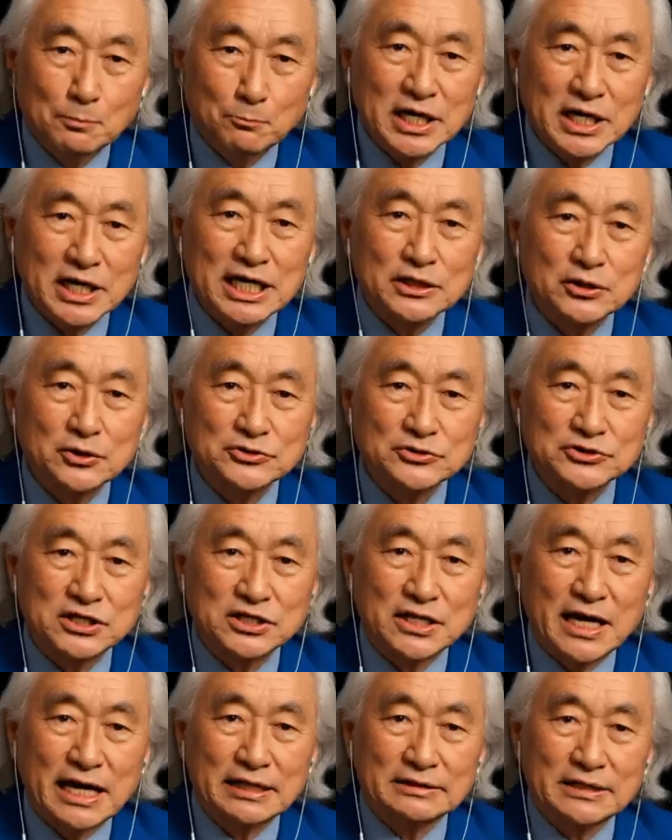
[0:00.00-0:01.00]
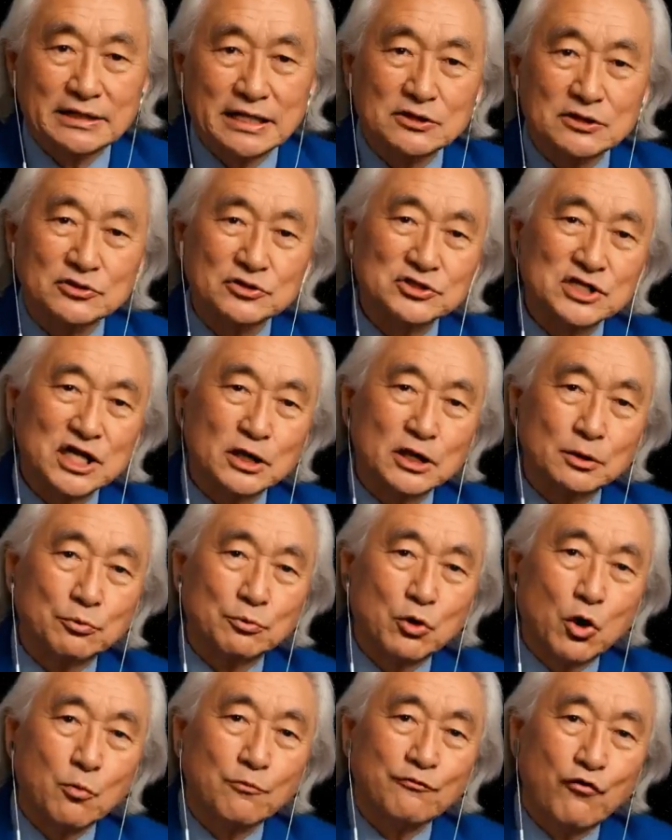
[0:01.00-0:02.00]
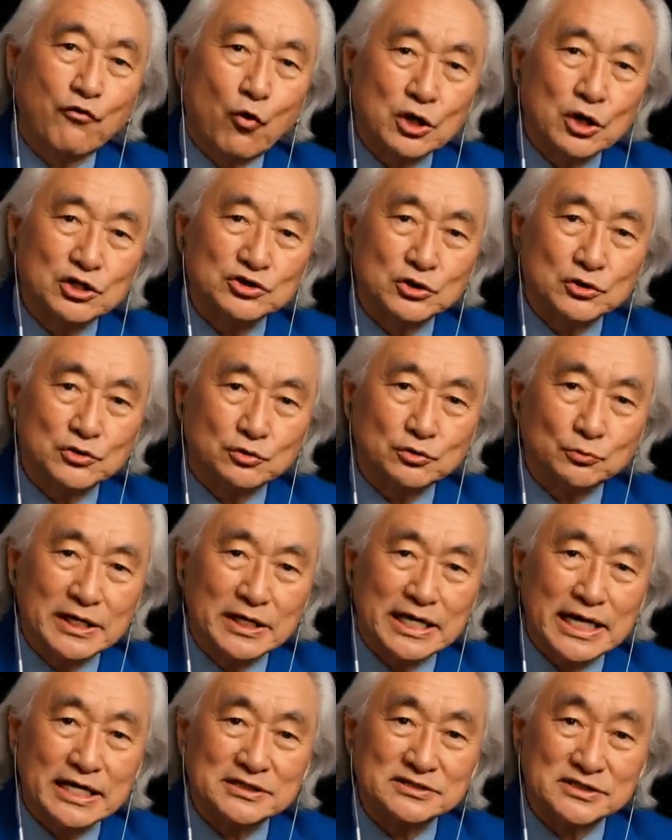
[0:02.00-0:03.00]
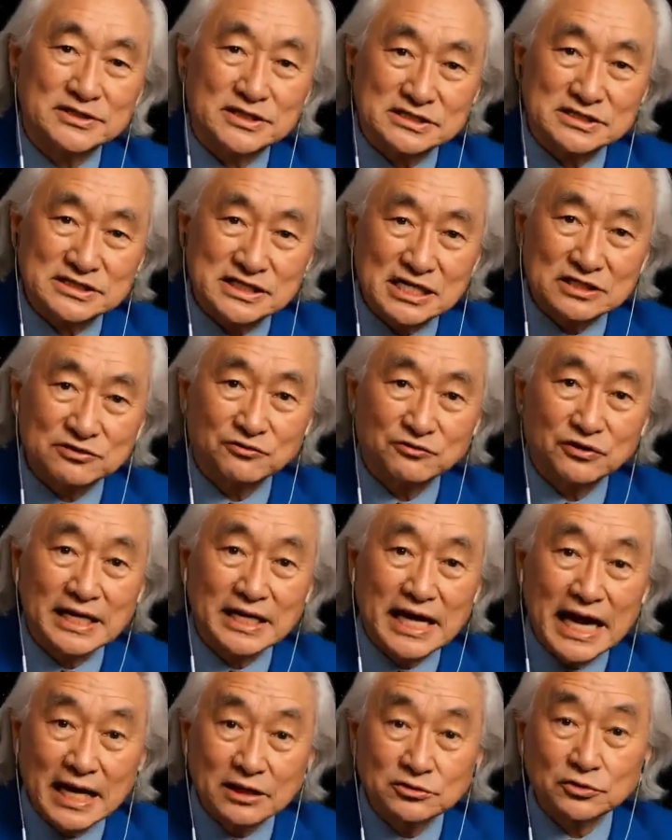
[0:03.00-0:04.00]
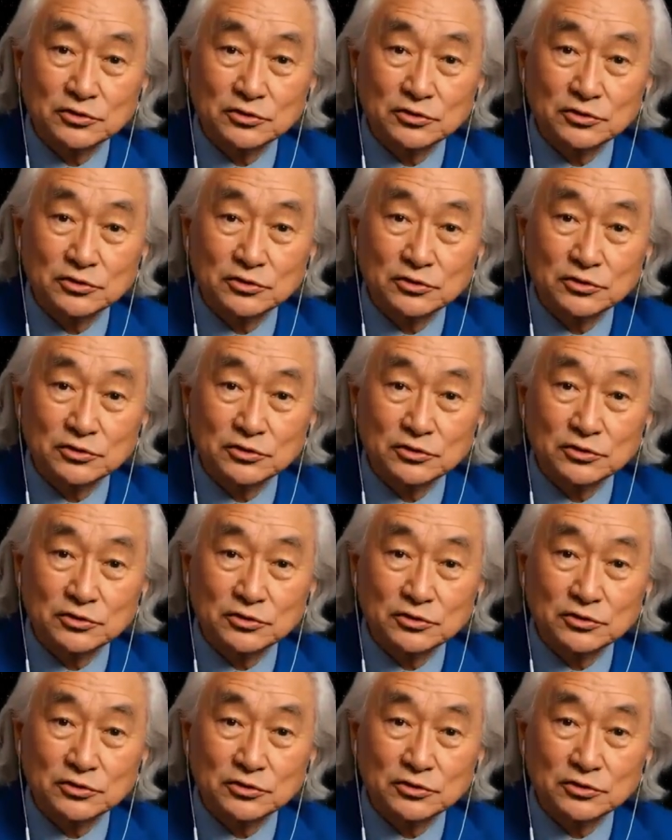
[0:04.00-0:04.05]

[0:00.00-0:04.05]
is a very strange object flying past our sun.